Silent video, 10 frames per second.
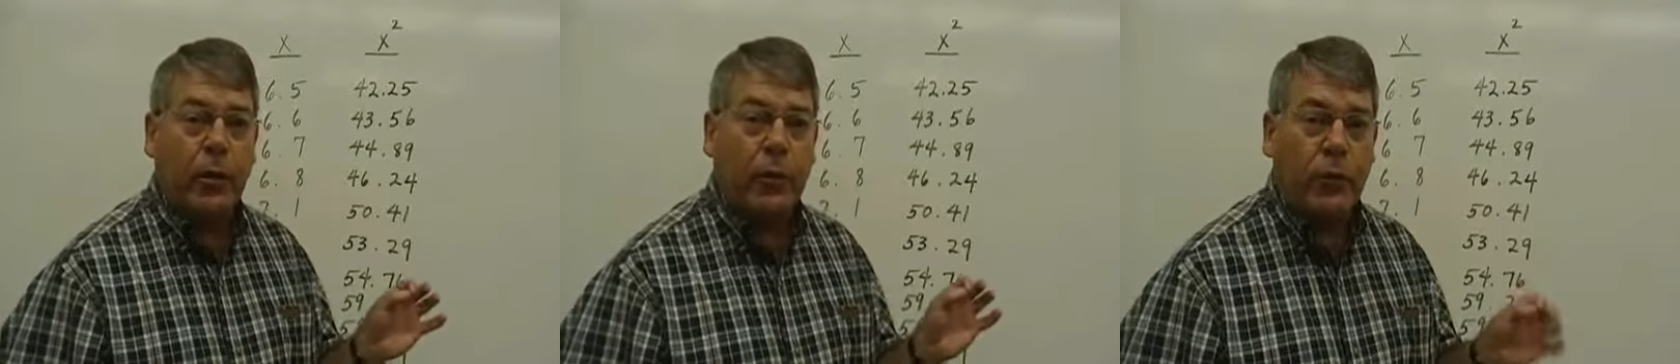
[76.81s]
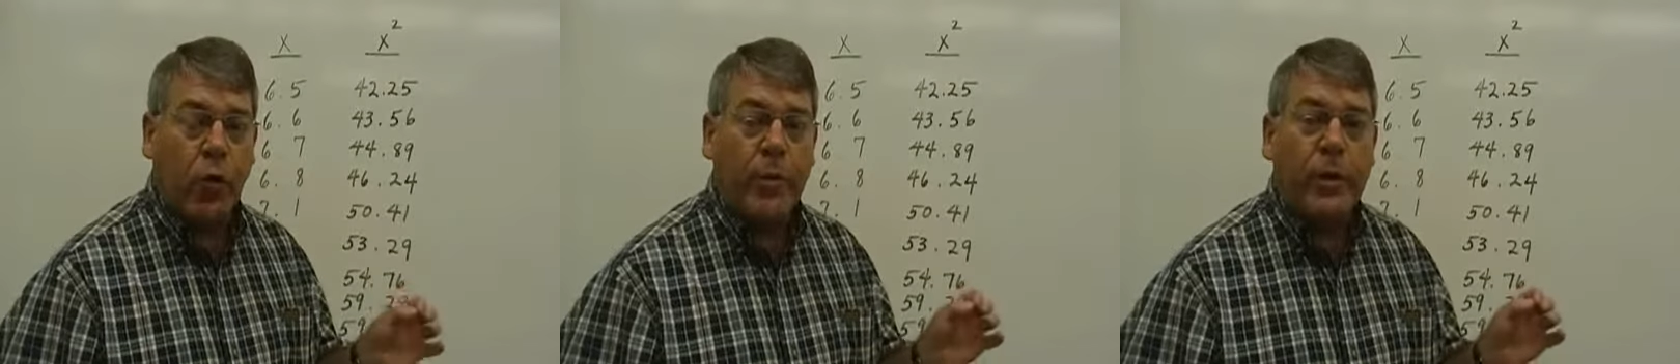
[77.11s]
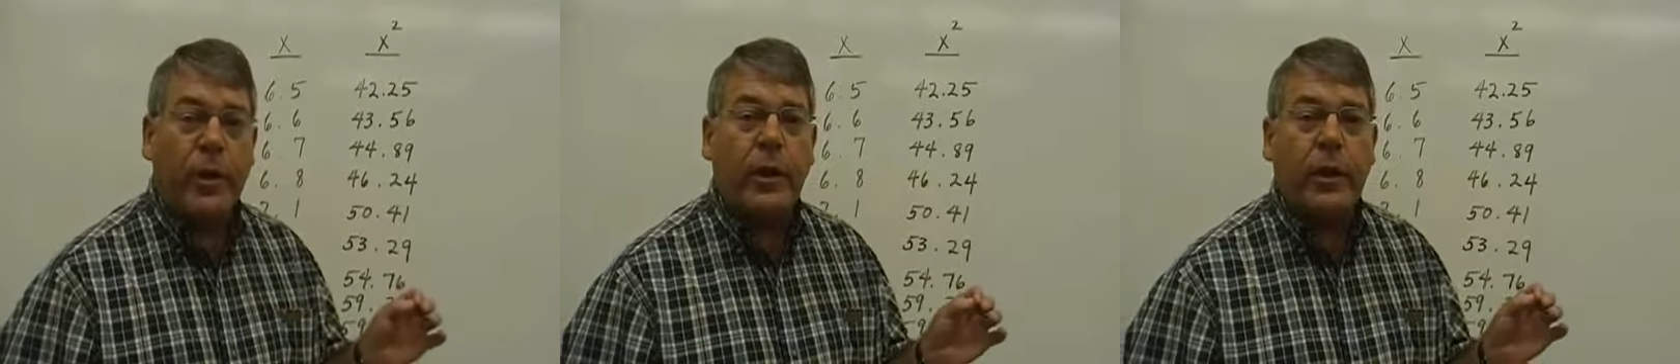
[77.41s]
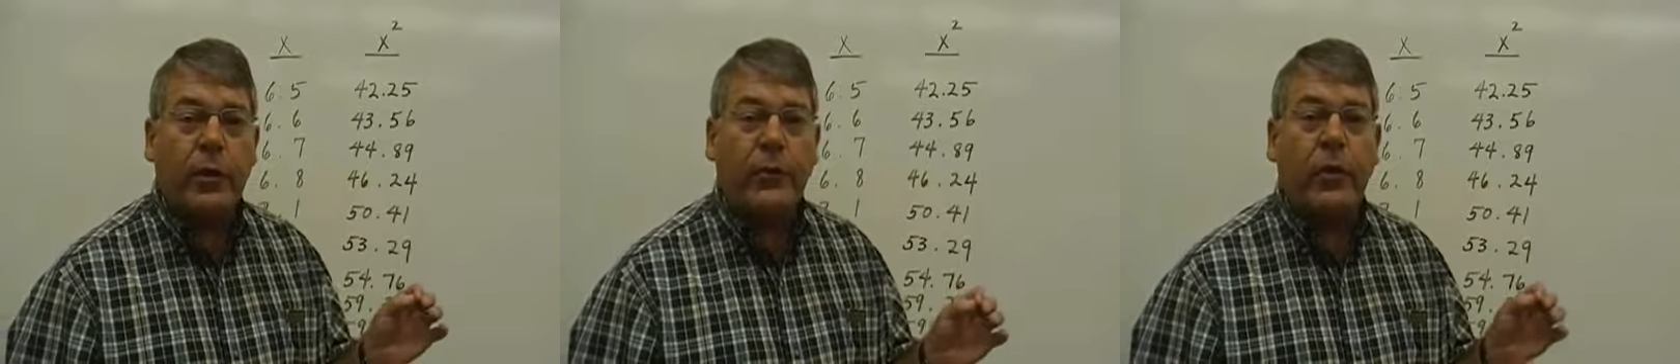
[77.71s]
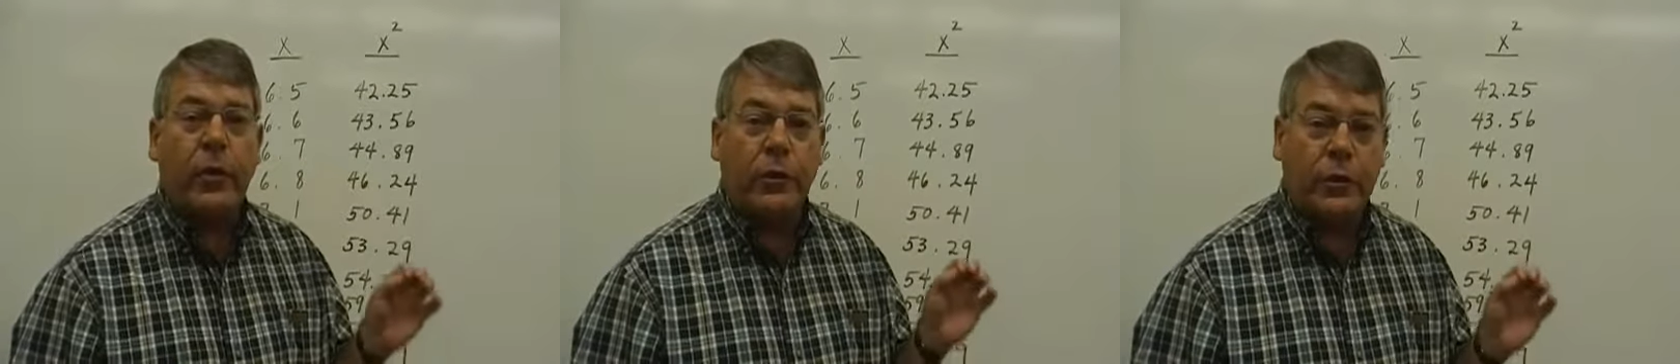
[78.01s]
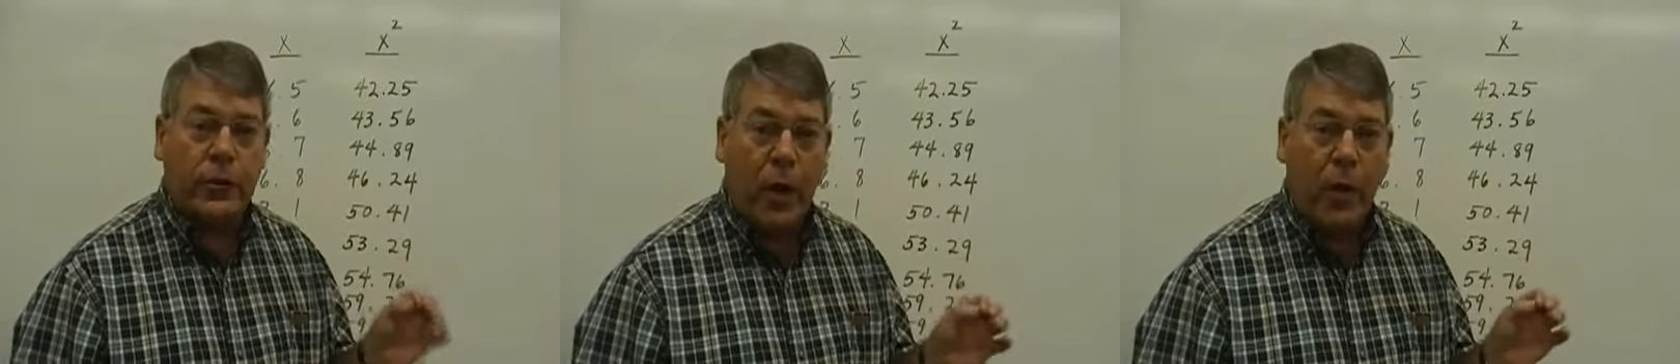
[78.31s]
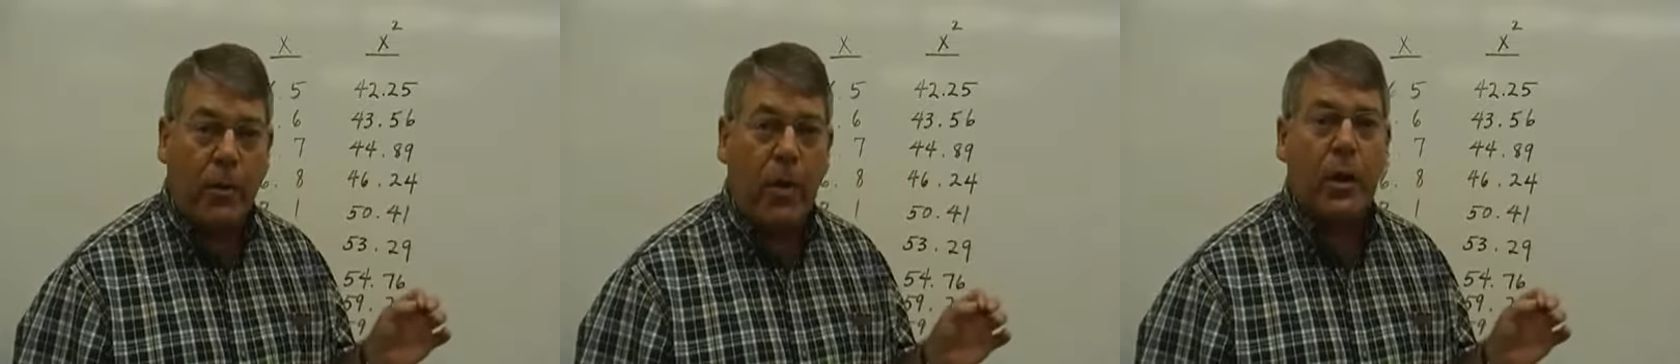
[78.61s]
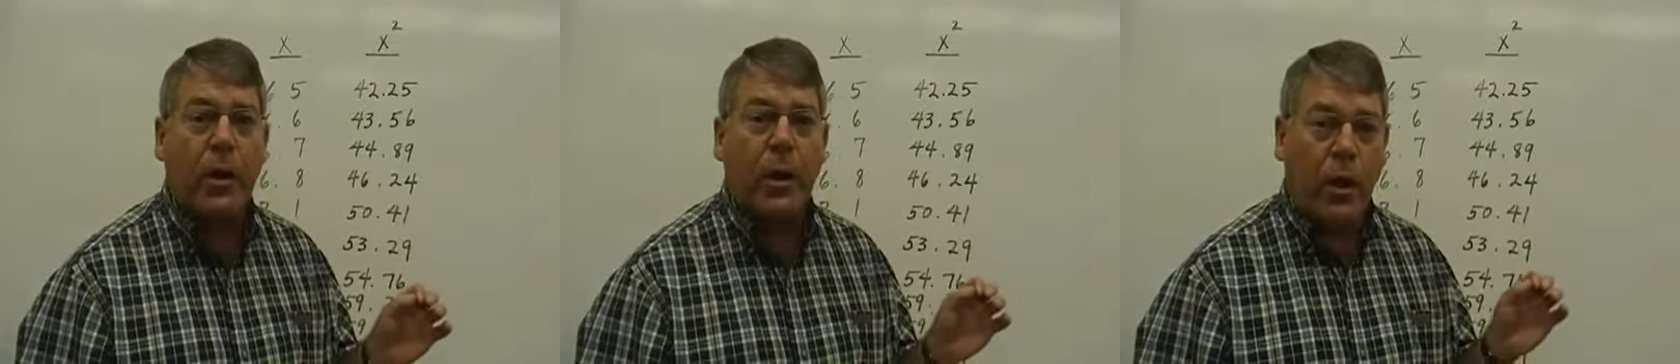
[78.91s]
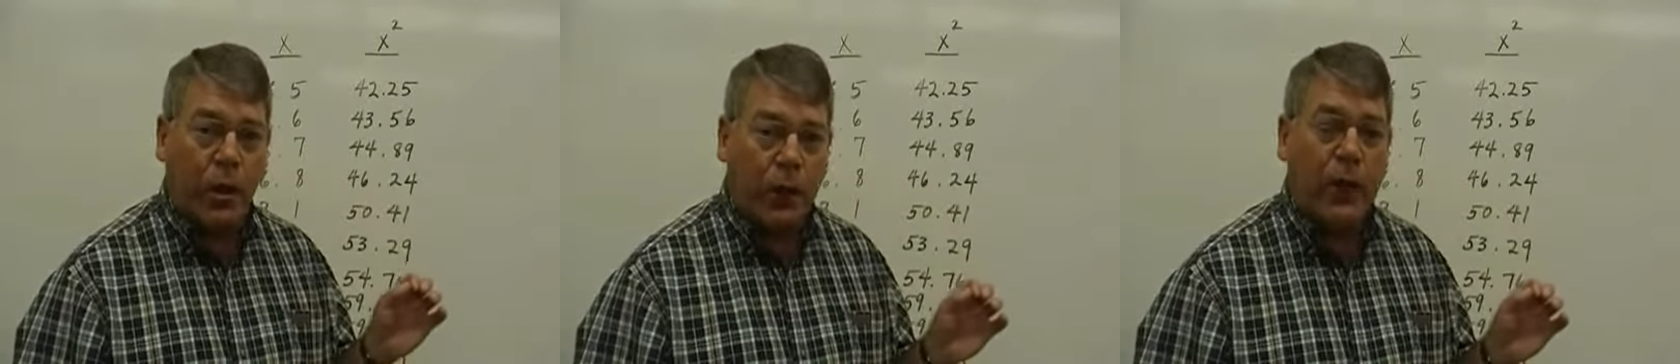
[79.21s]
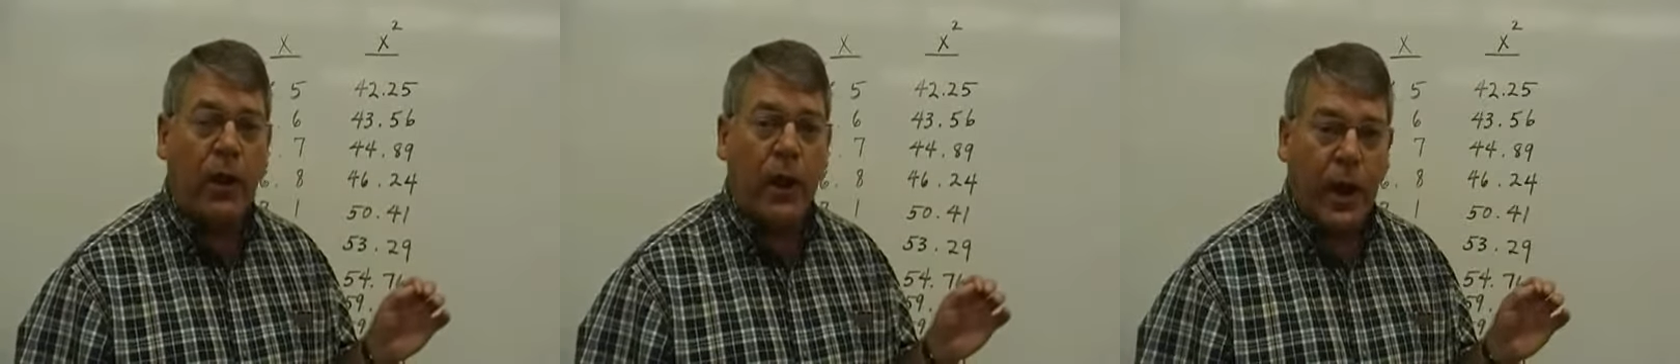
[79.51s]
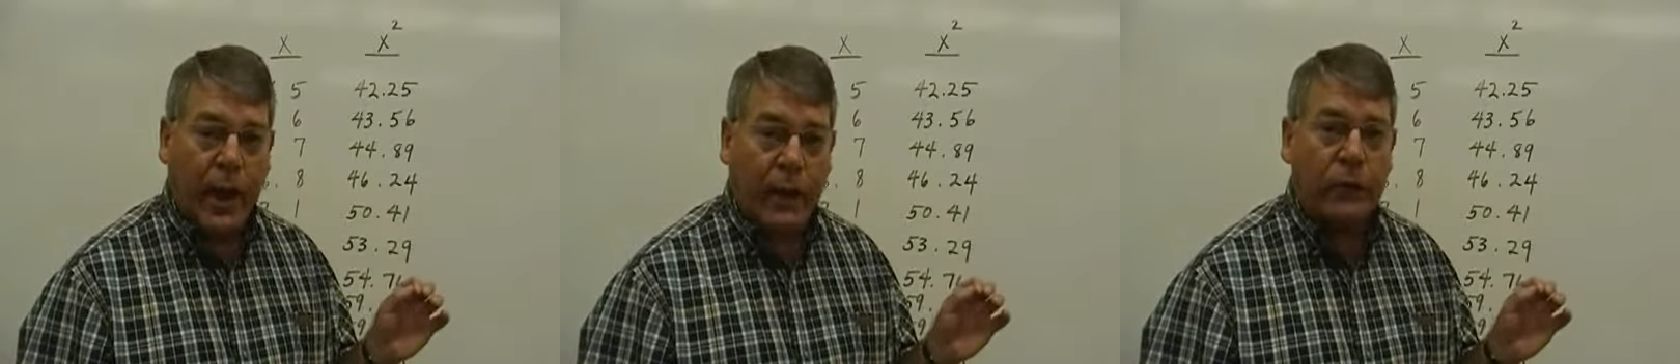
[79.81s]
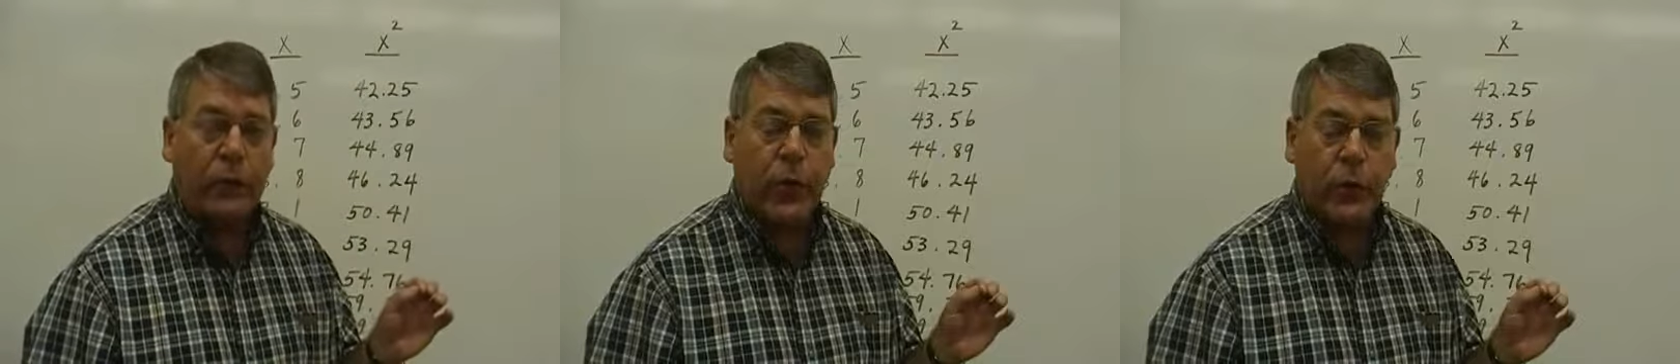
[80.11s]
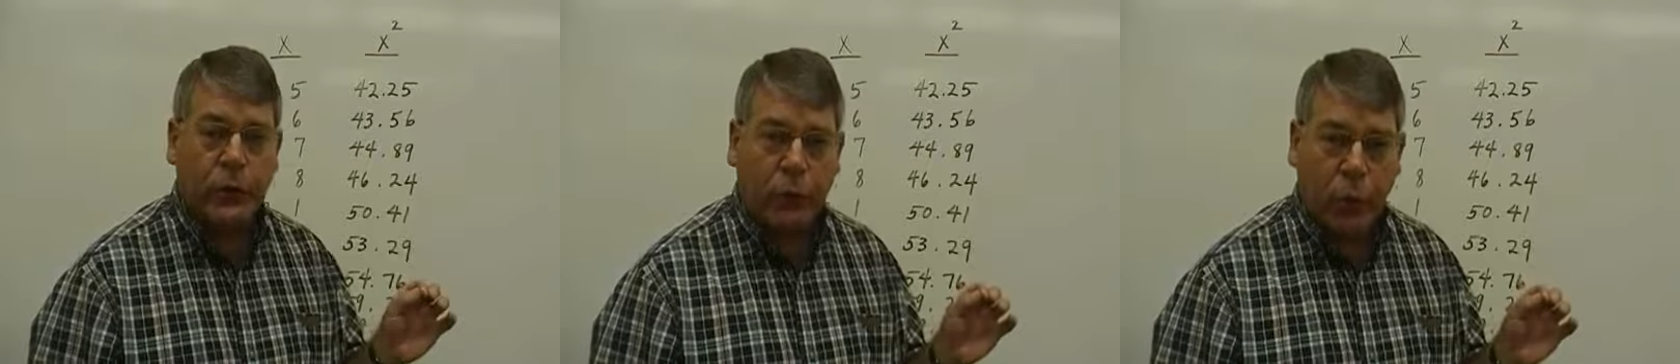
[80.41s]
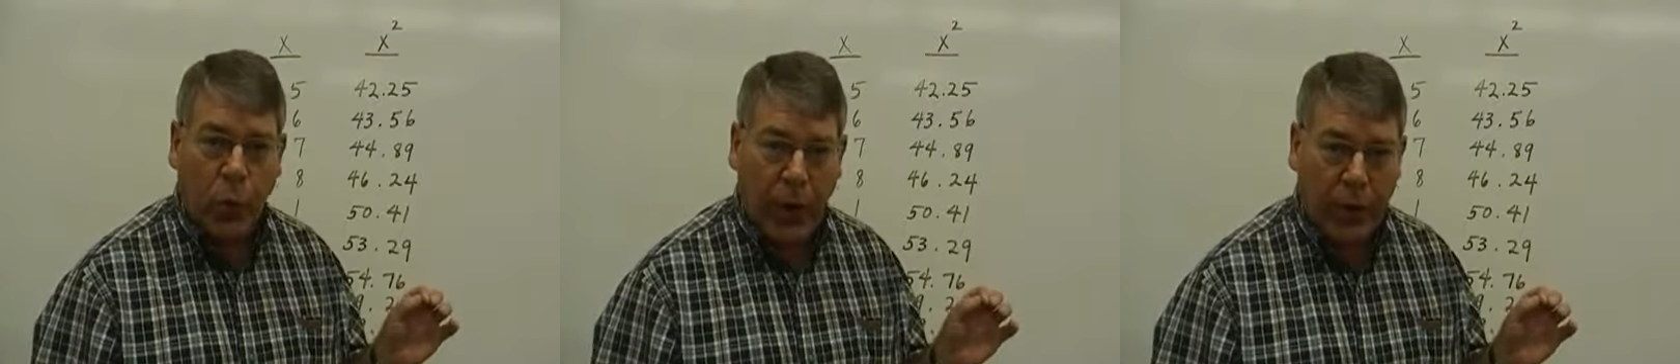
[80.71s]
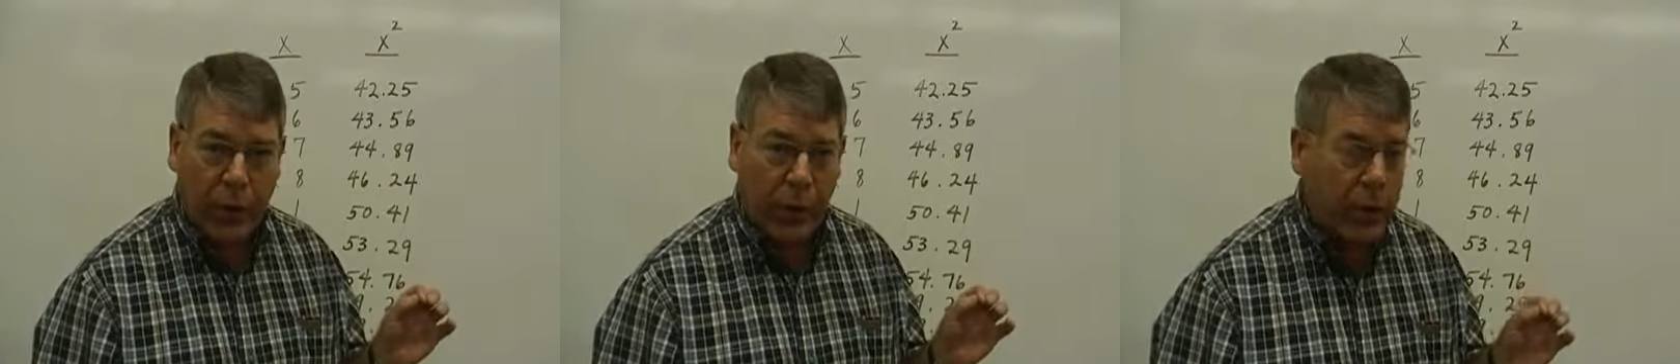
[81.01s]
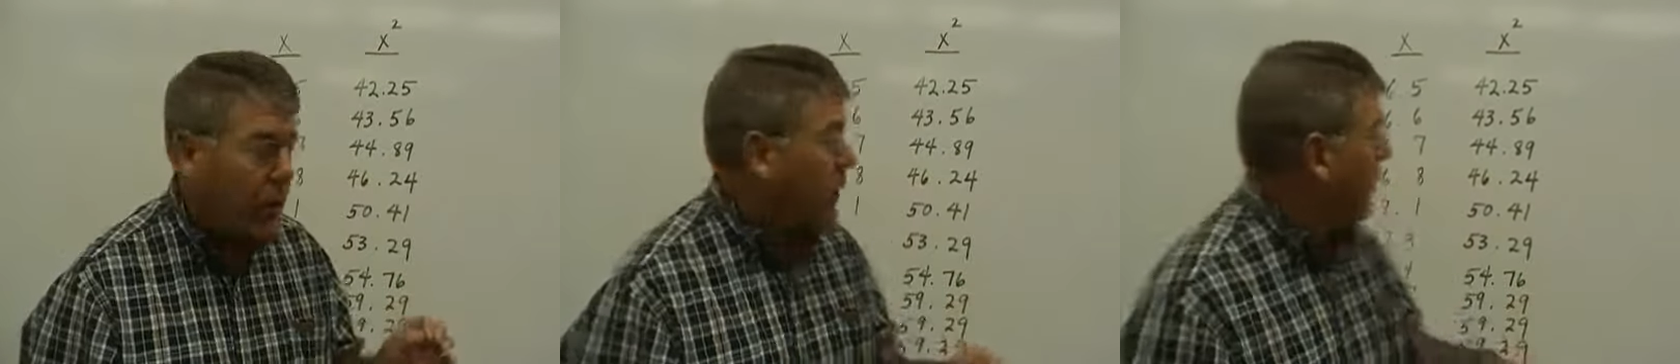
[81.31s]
in our formula is the sum of x squared.